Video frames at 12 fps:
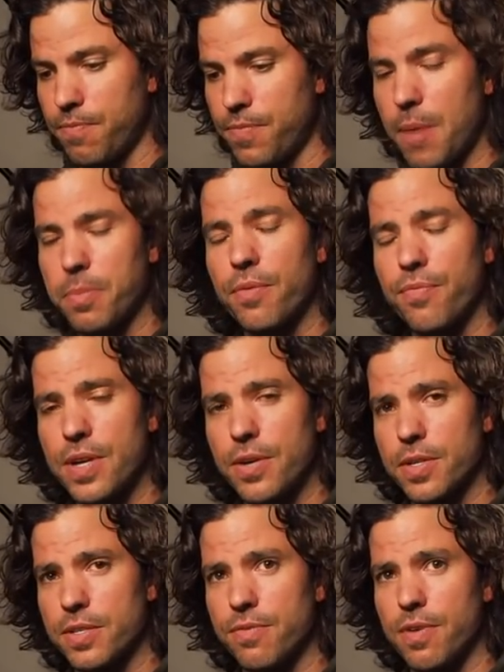depth of
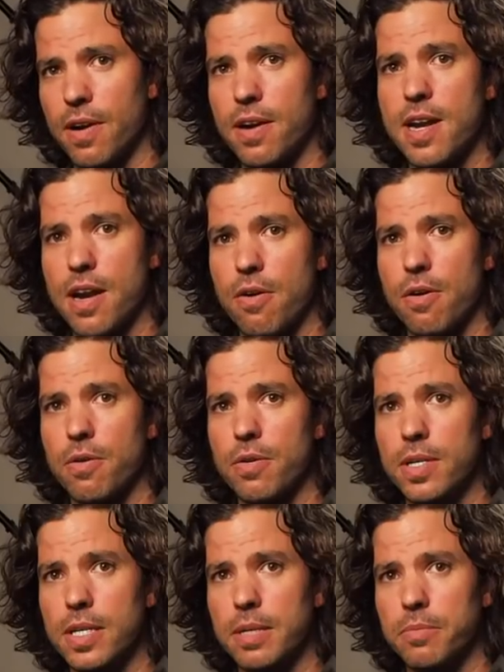field is very narrow,
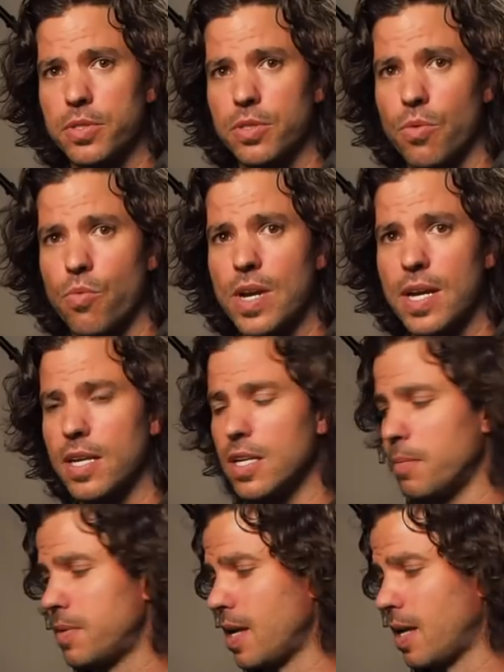so we end
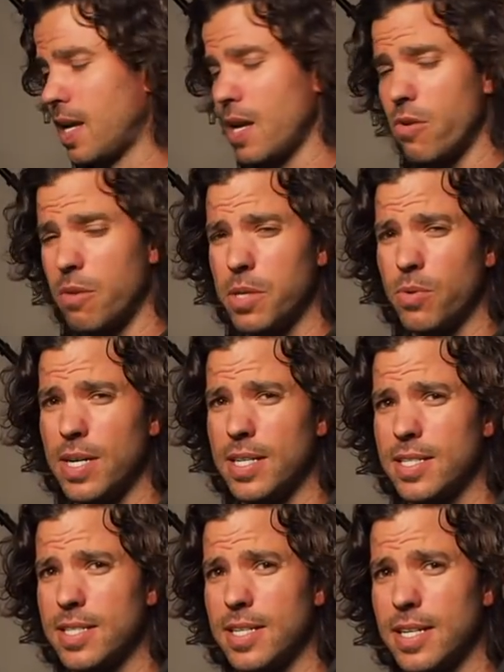up taking anywhere between
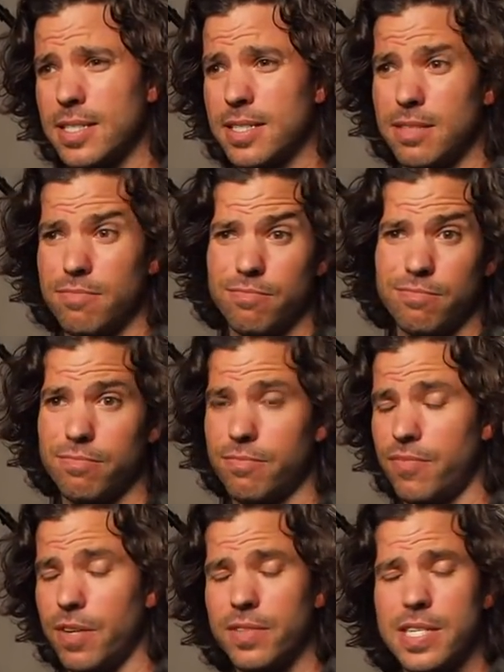6 and
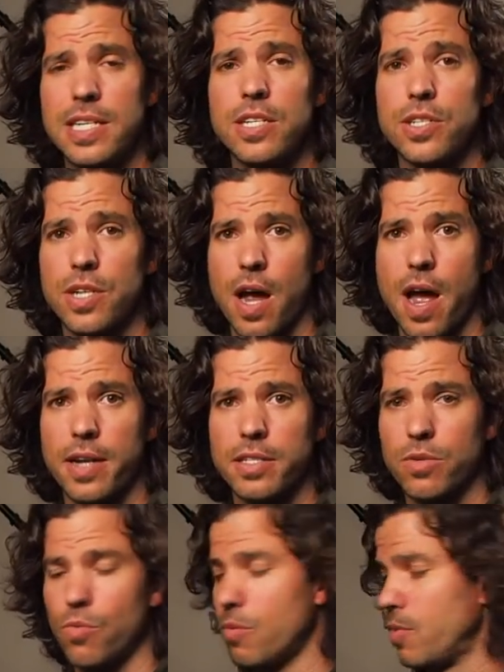15
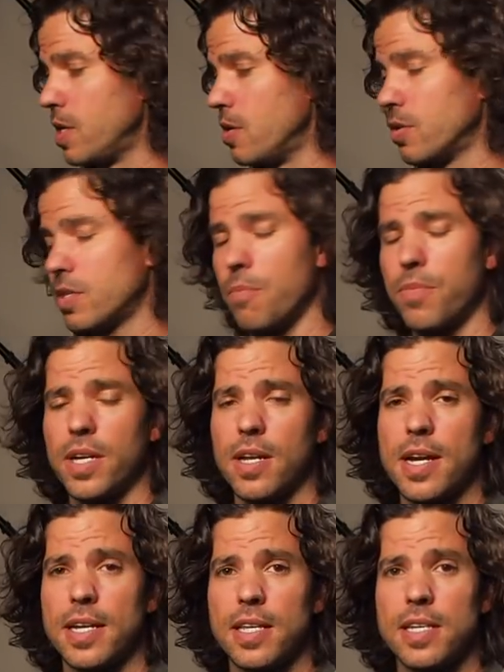shots when we do something
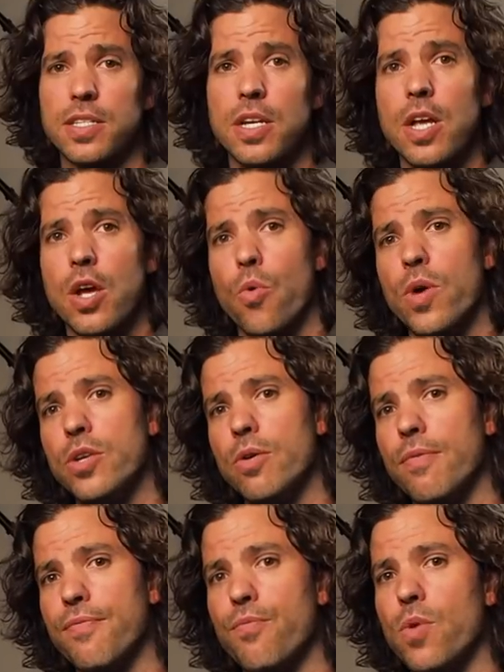like this. We
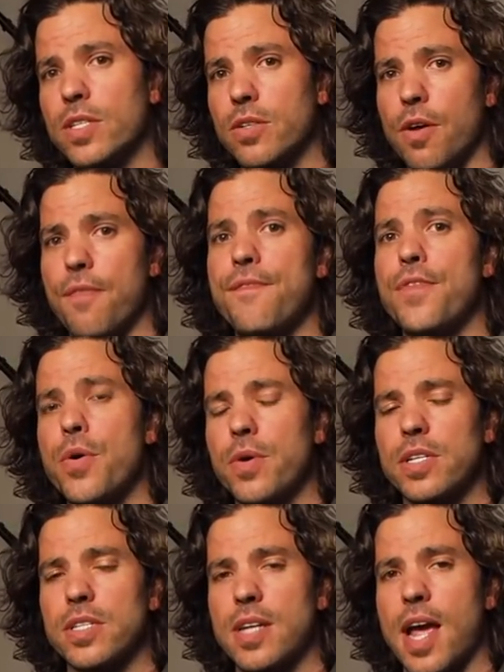do what's called
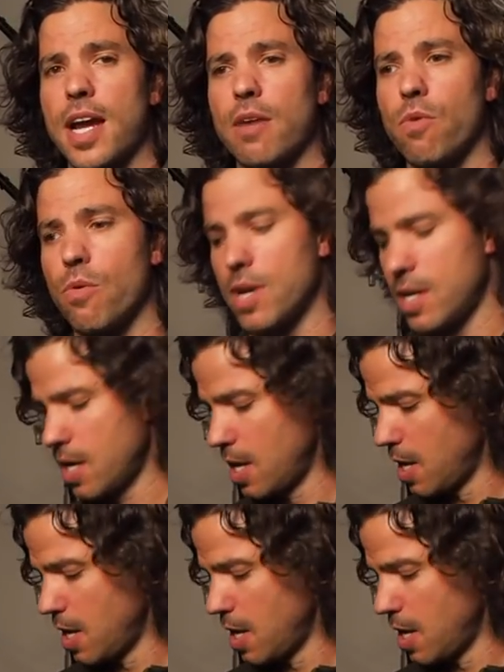focus stacking, where we